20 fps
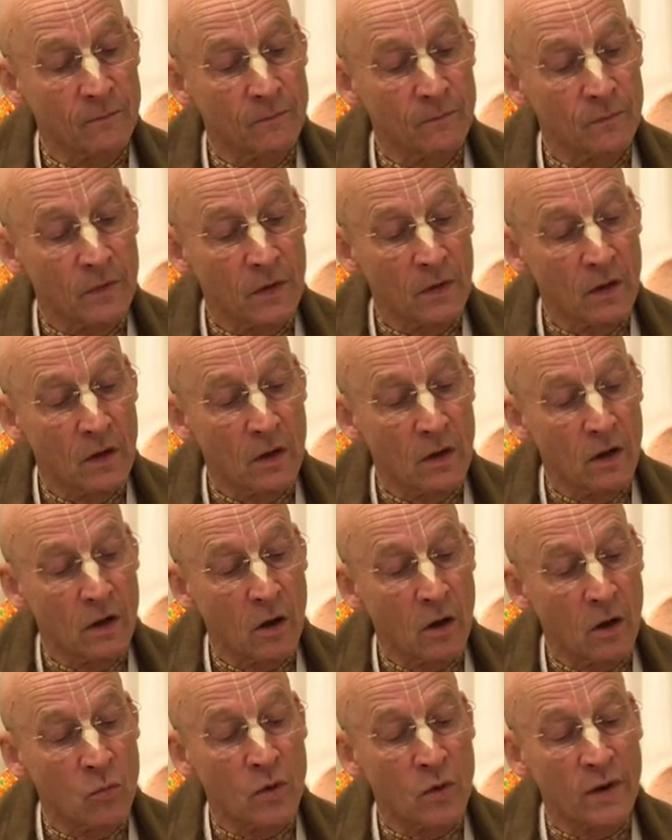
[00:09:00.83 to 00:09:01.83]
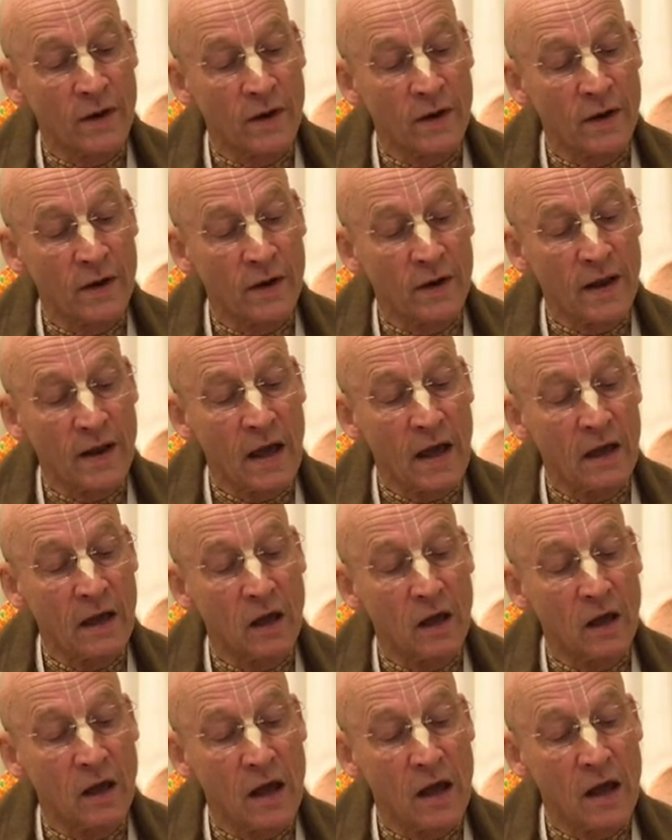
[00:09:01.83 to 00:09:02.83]
on what our life would have been
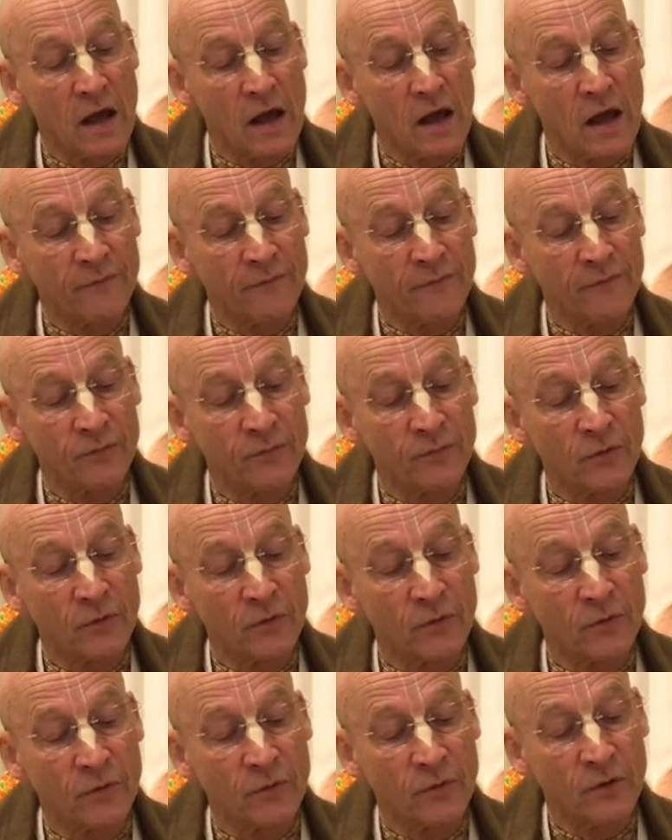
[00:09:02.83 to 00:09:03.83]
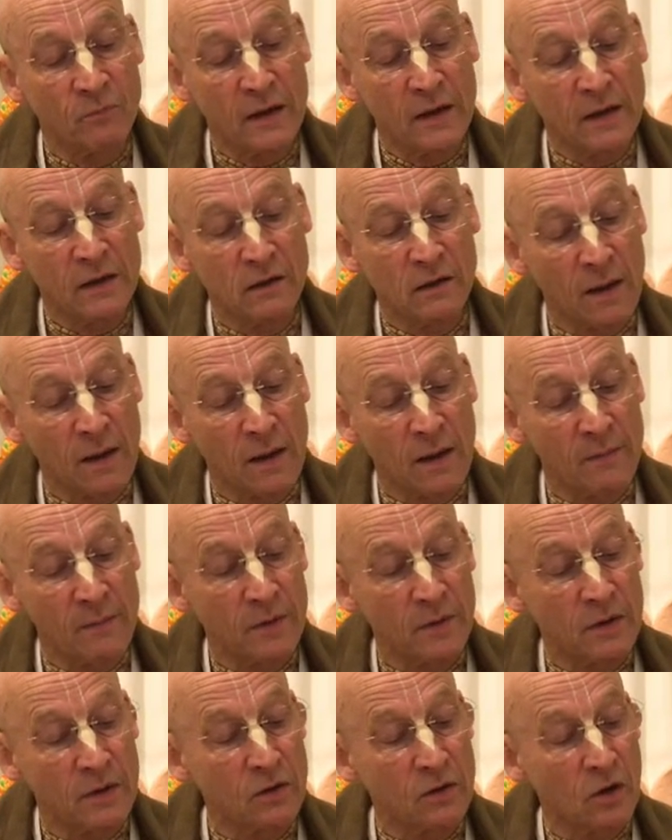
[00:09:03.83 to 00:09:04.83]
like had we not come in contact with Srila
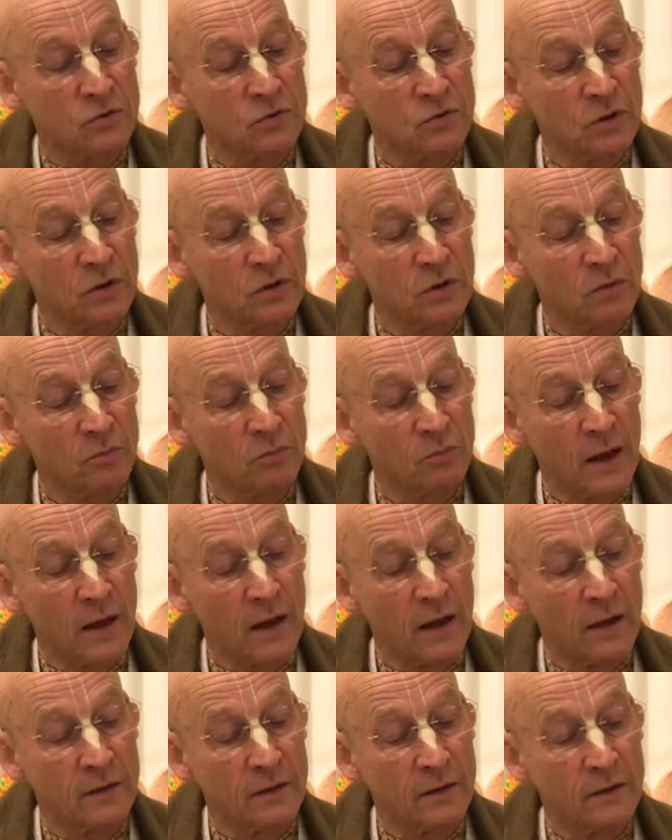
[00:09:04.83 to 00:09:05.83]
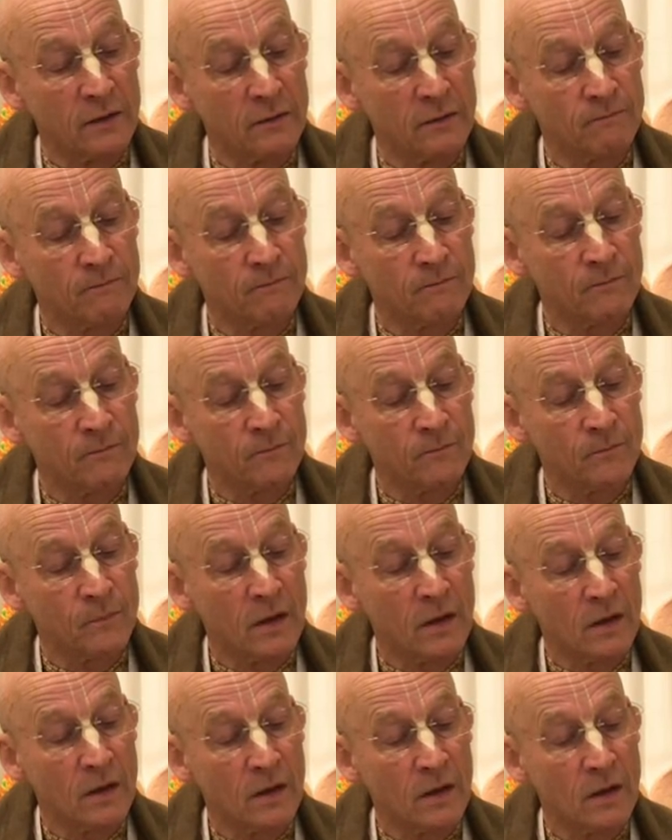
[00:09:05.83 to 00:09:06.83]
Prabhupada. A
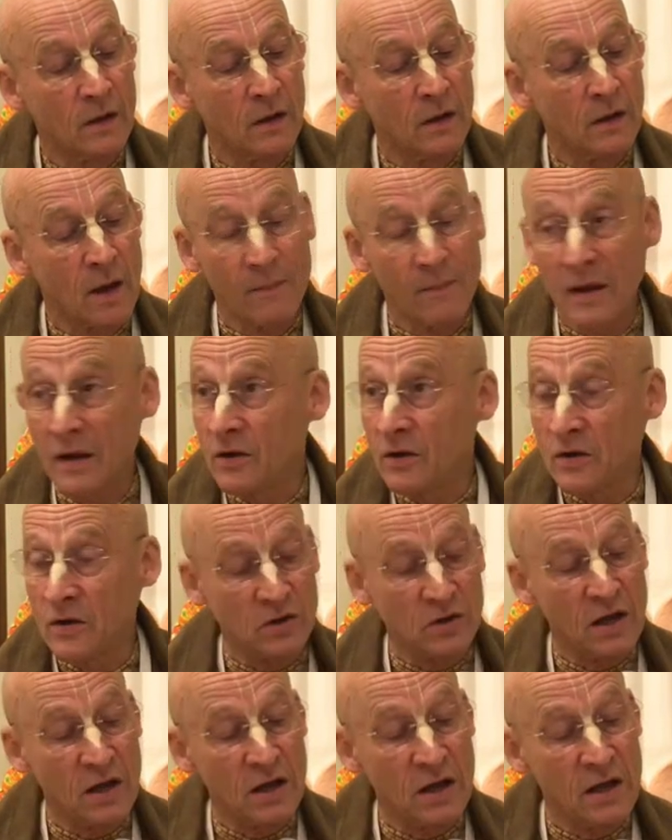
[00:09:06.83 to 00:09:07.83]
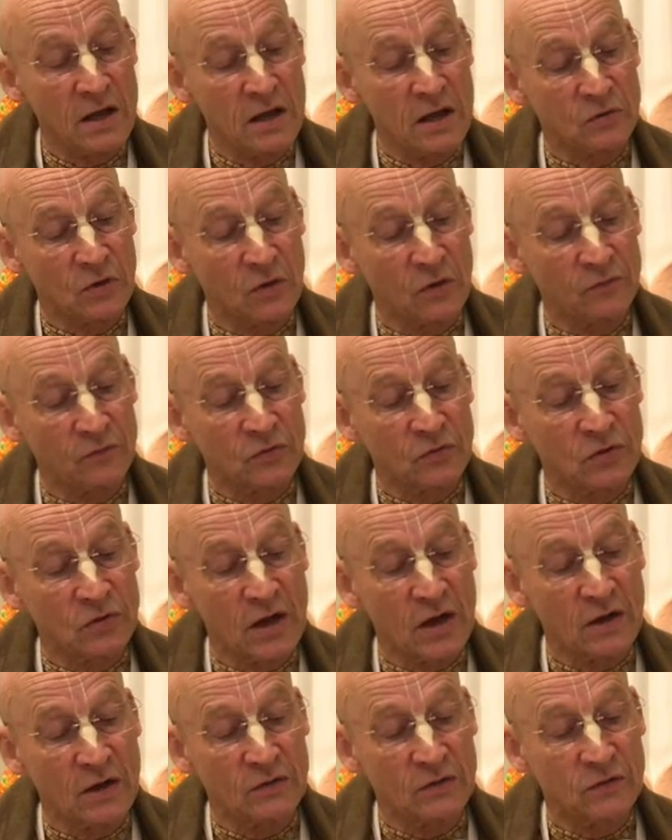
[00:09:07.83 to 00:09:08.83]
meditation he himself suggests in
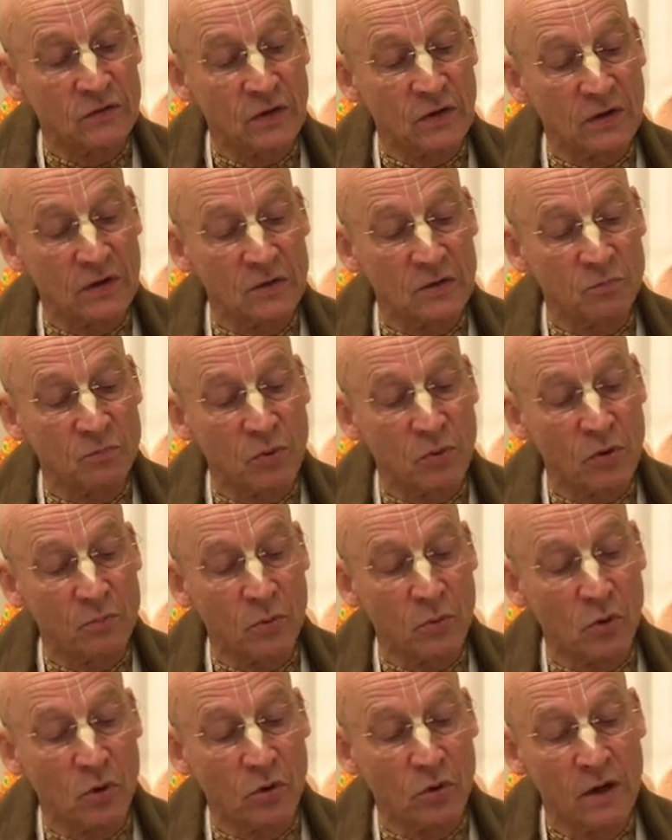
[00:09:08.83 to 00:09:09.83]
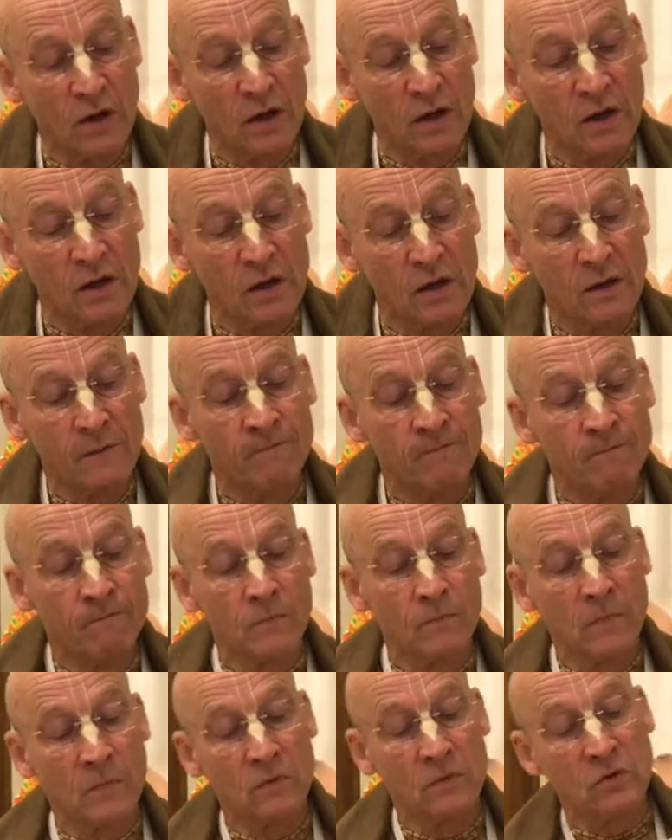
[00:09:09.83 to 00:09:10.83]
his purport to
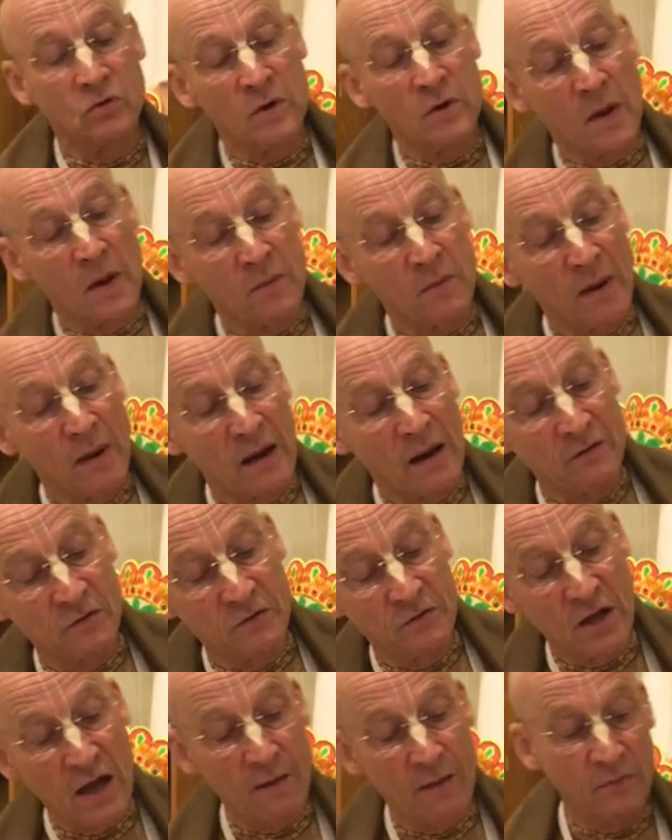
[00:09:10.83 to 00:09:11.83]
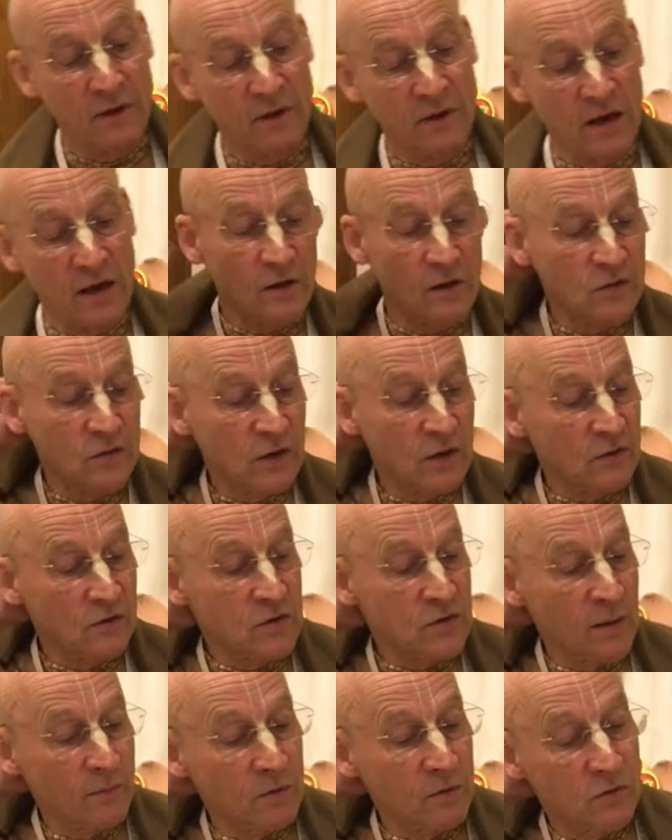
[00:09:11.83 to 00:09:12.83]
Srimad Bhagavatam, Canto 6, Chapter
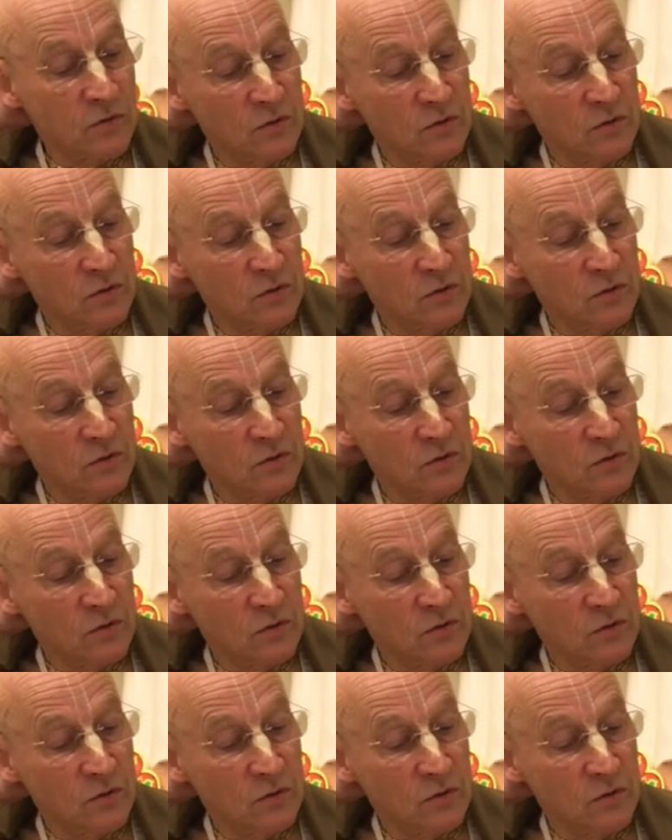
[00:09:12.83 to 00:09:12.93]
2, Text